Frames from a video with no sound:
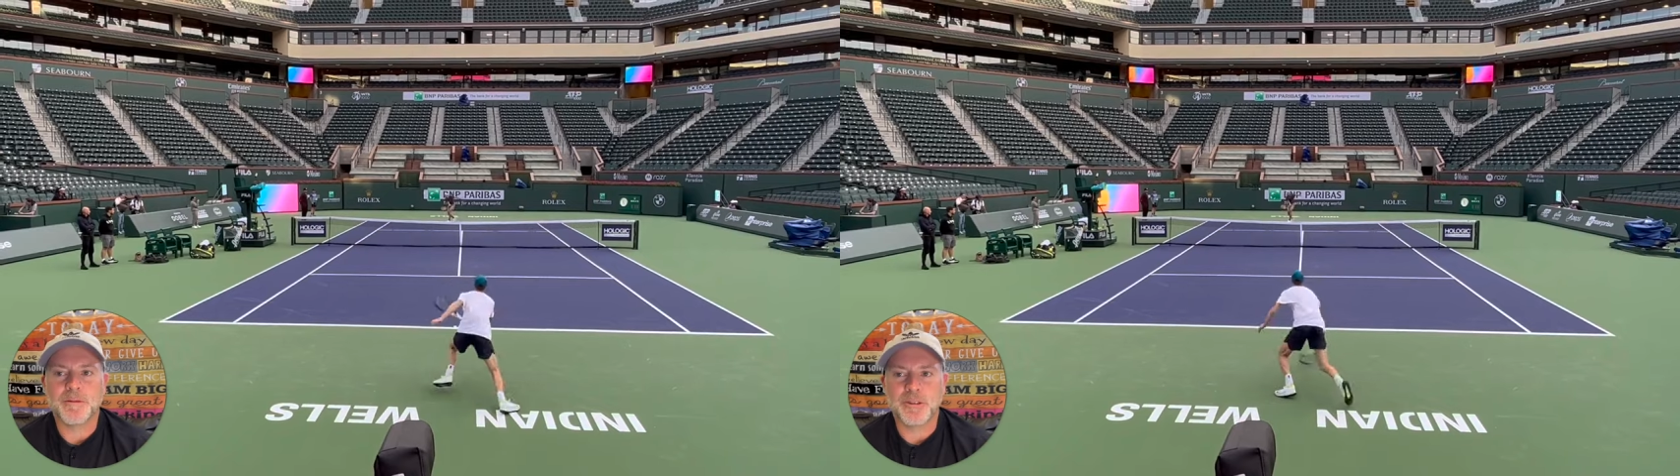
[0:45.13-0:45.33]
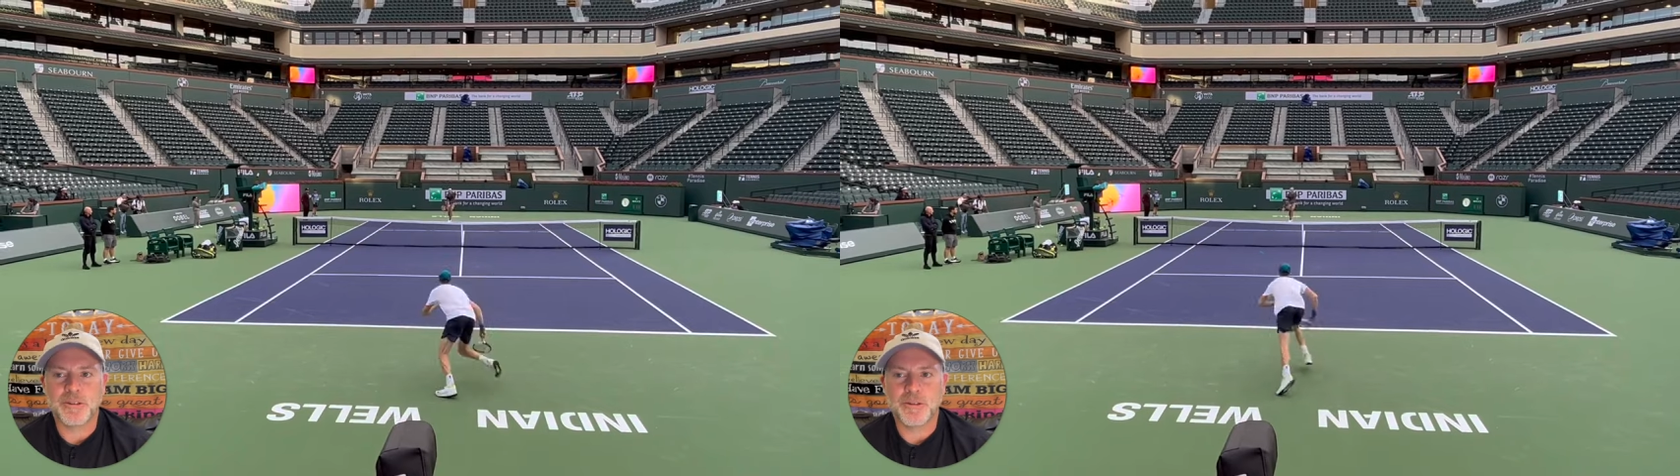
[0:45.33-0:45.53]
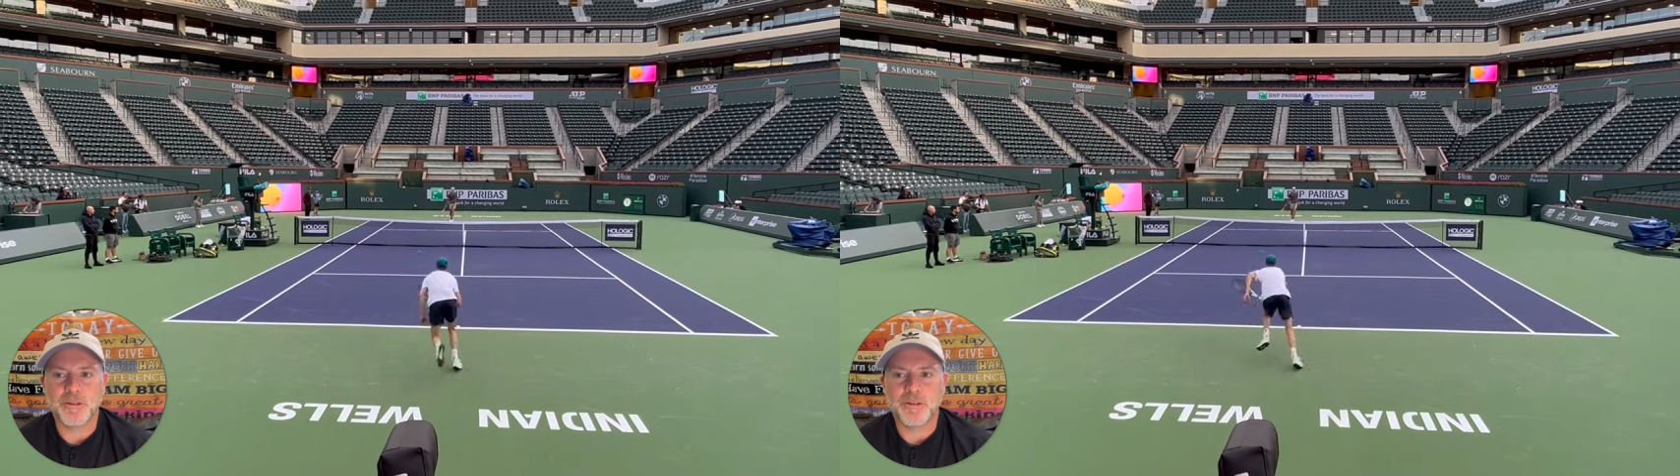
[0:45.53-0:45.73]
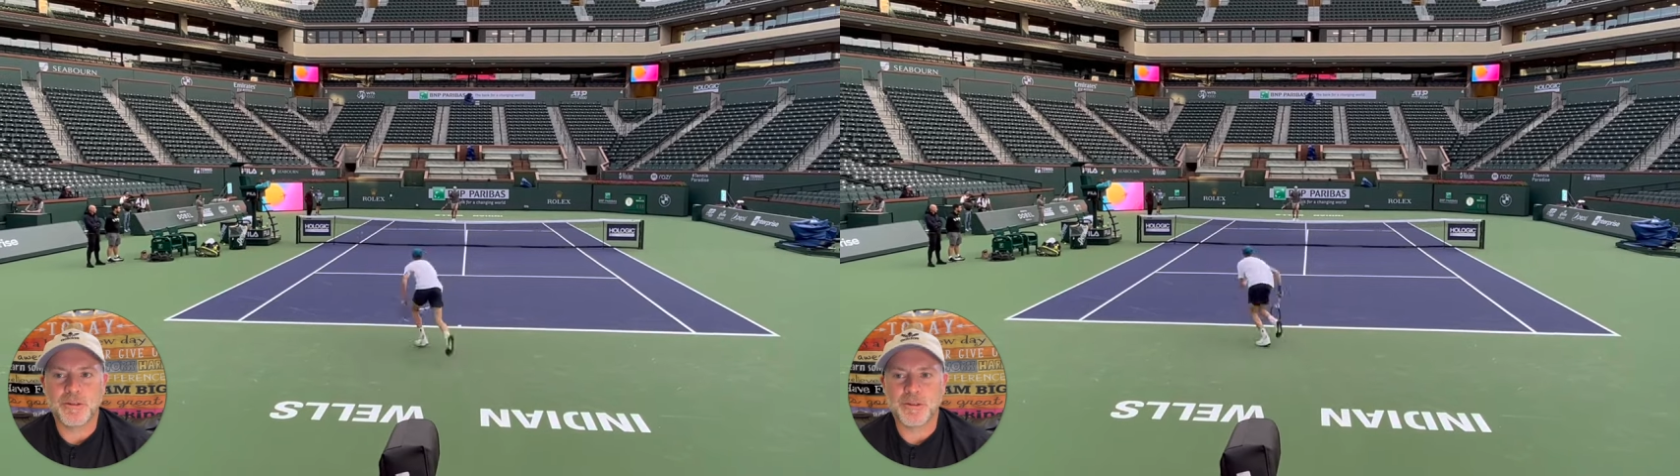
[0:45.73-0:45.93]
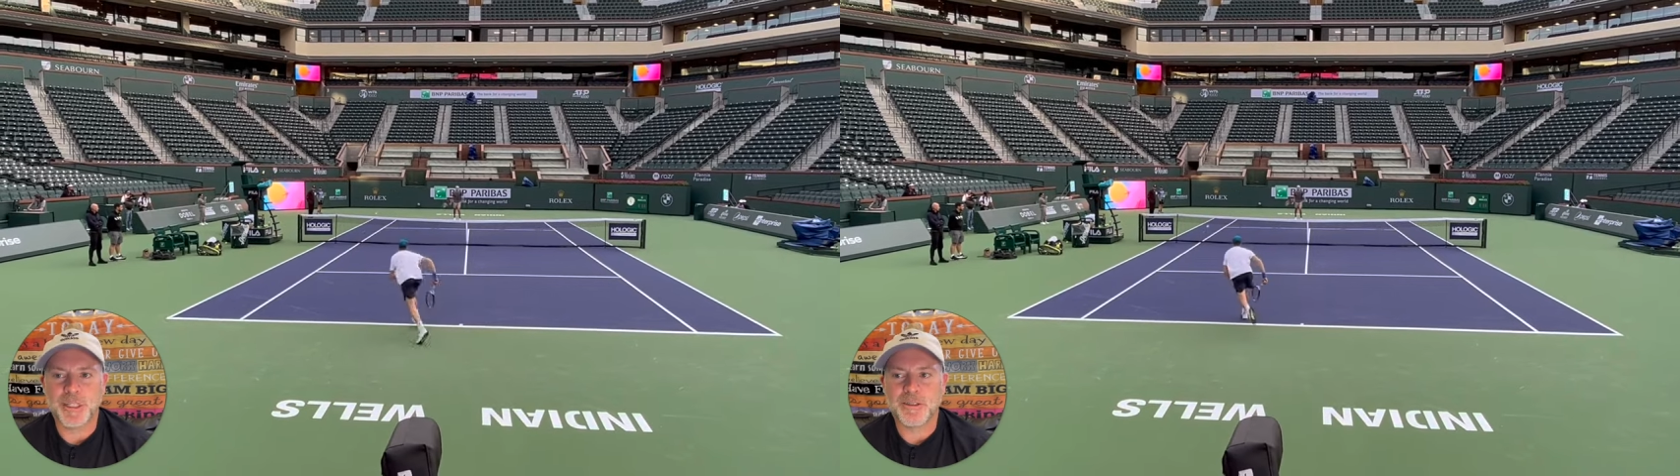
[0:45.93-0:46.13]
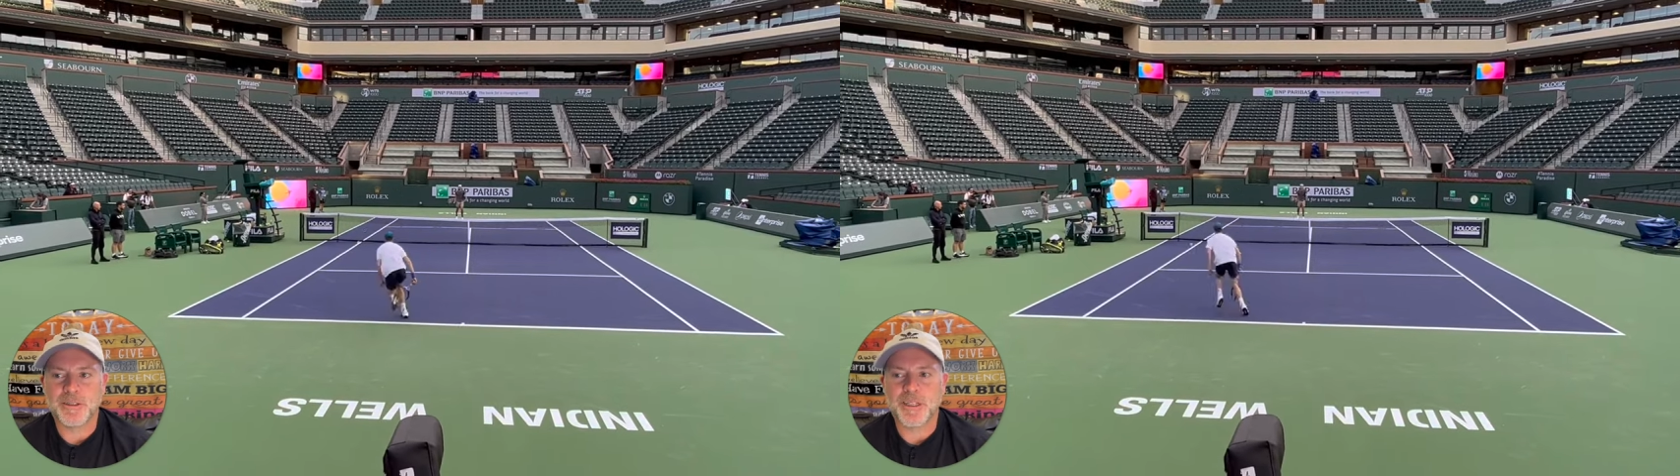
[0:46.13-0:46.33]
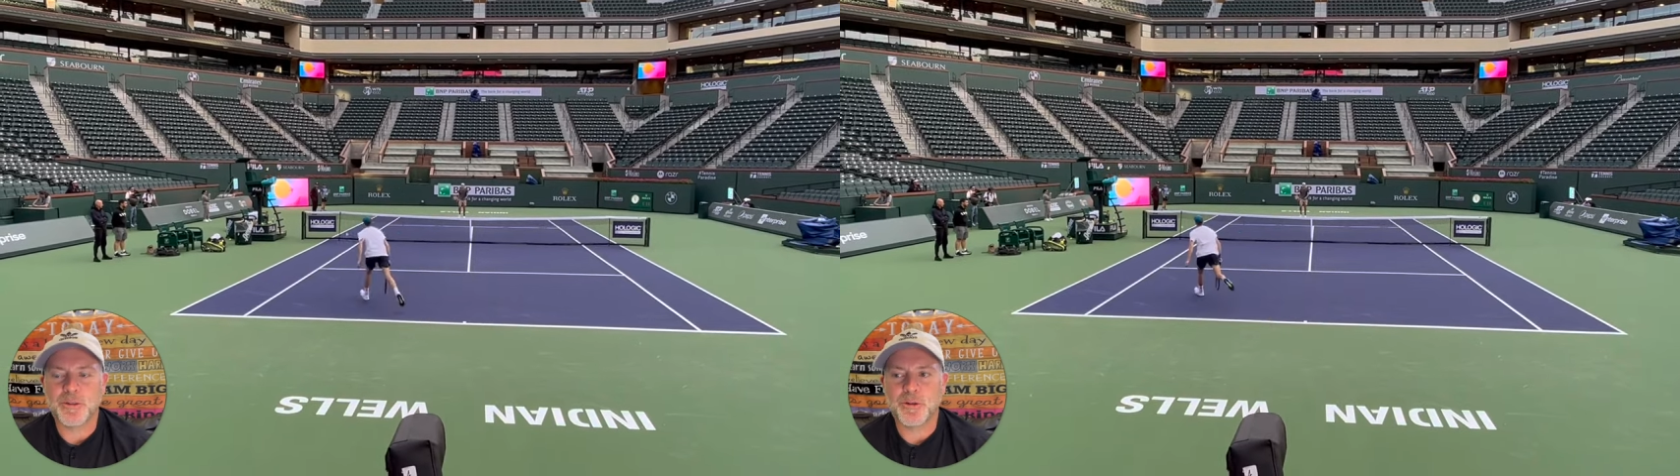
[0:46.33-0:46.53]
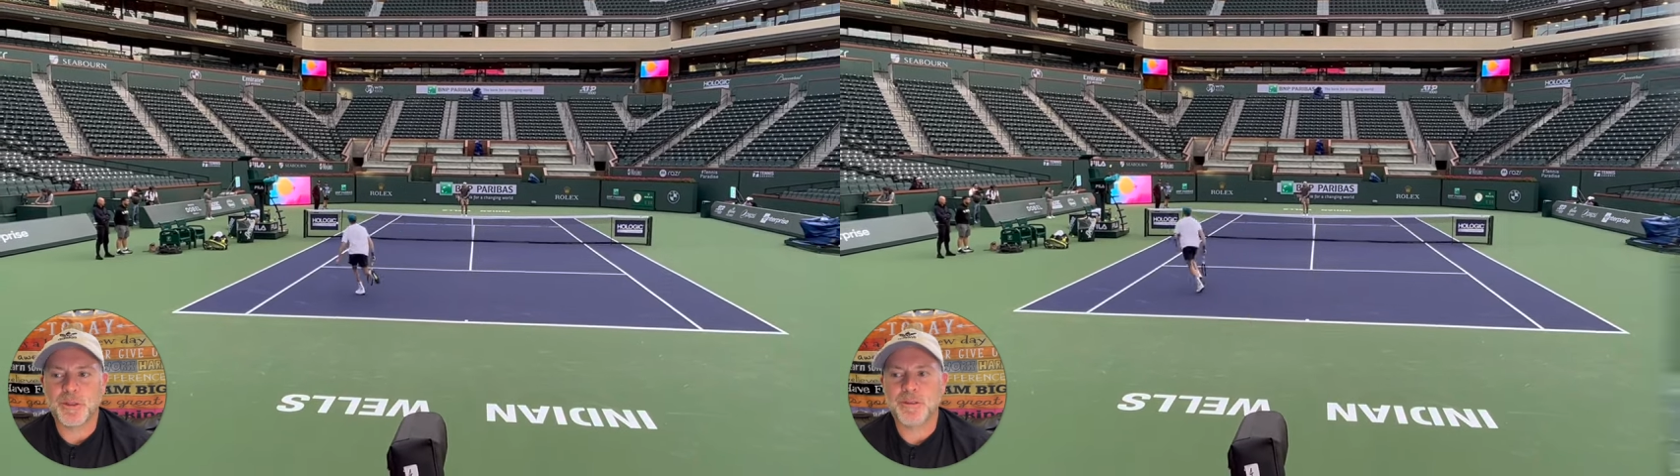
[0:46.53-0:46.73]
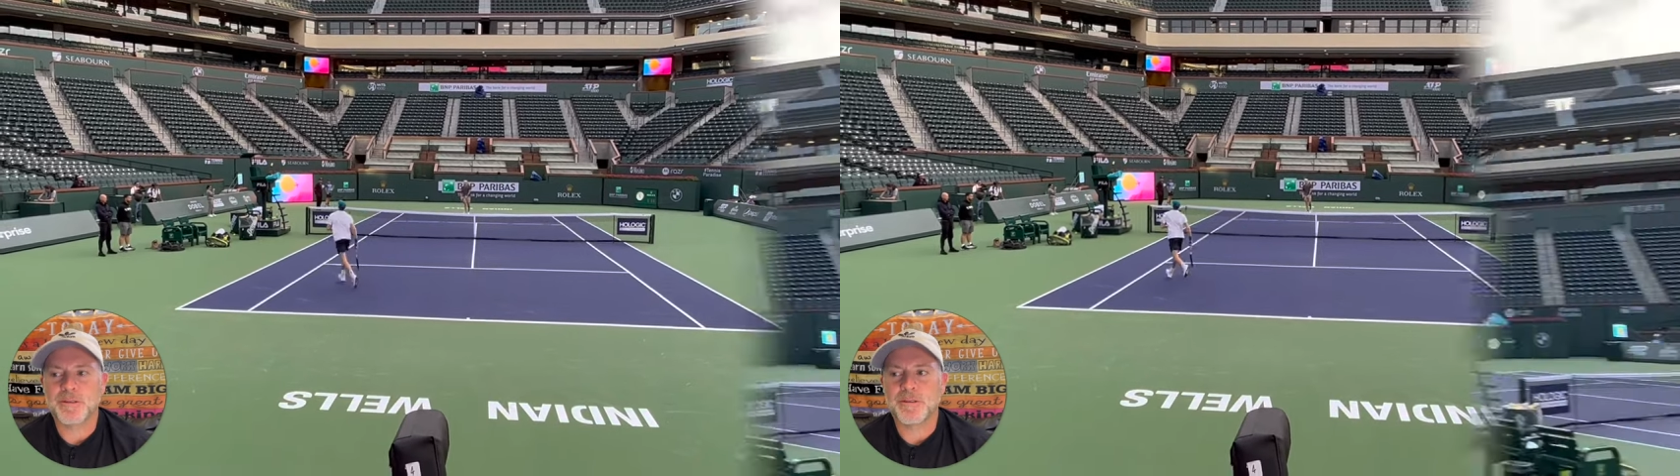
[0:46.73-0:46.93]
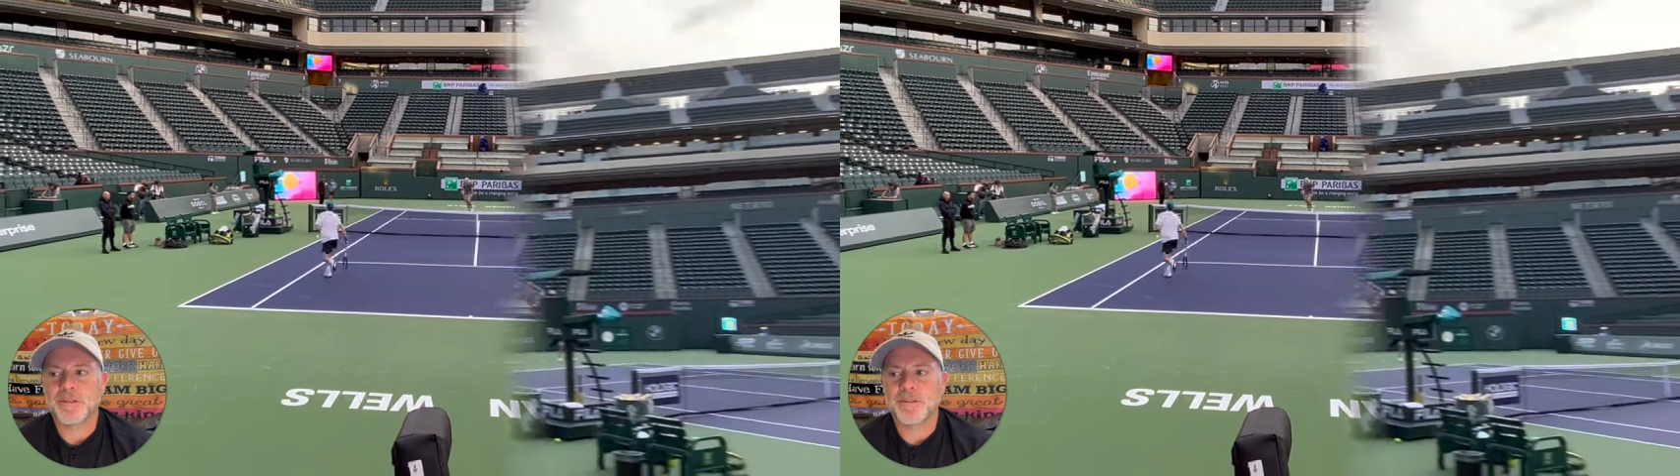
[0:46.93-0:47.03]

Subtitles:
versus those outside courts.